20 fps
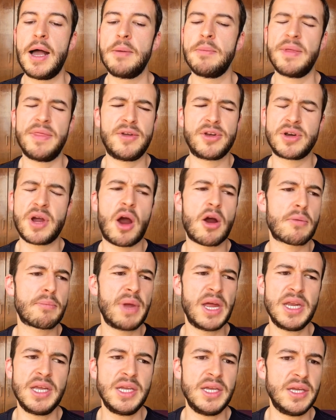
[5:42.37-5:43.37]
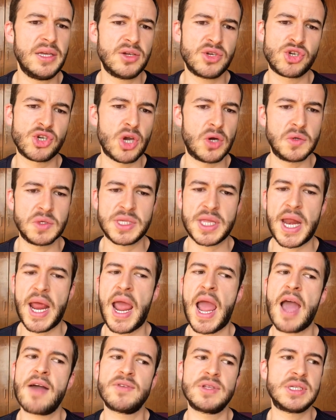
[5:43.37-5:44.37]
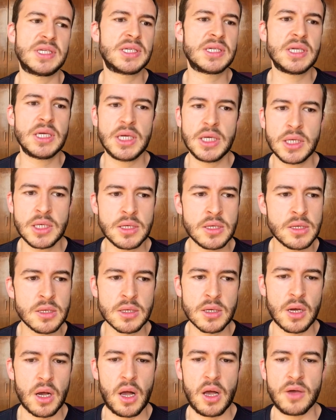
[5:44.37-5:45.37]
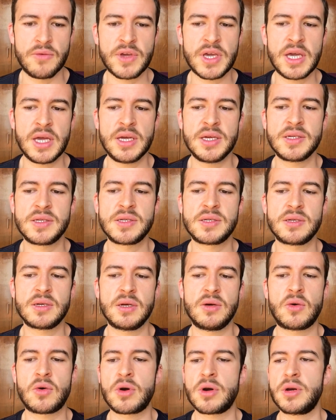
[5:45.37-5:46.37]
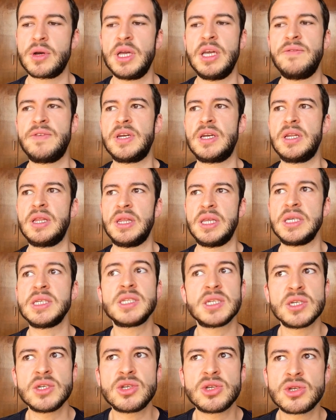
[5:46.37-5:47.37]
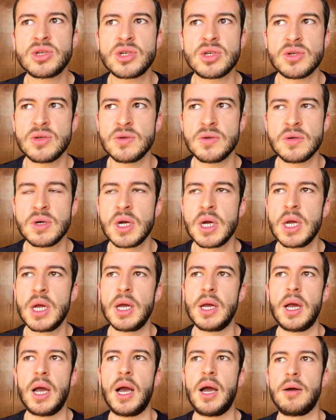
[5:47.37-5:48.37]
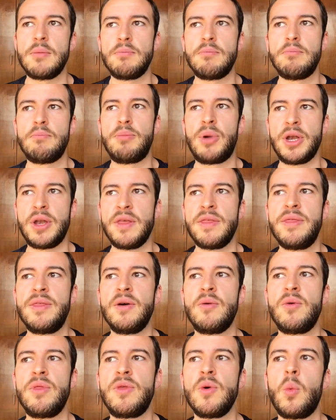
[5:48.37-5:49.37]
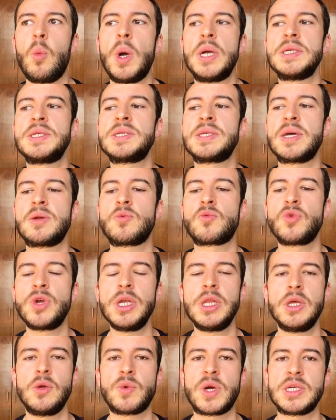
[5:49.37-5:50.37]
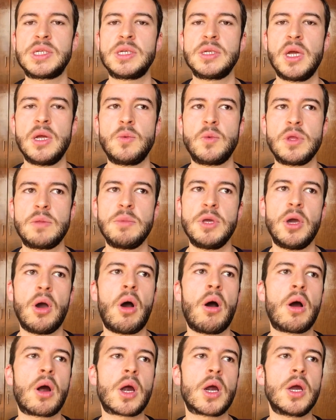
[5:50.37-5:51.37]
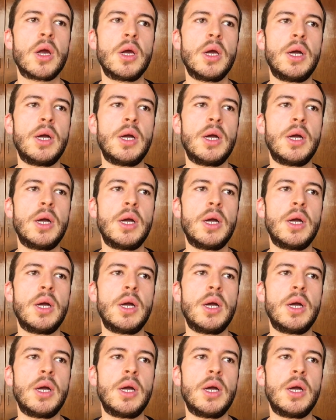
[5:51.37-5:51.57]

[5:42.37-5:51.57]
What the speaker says: there are many shows that I haven't seen of his or even listened to, but the ones that really resonate with me are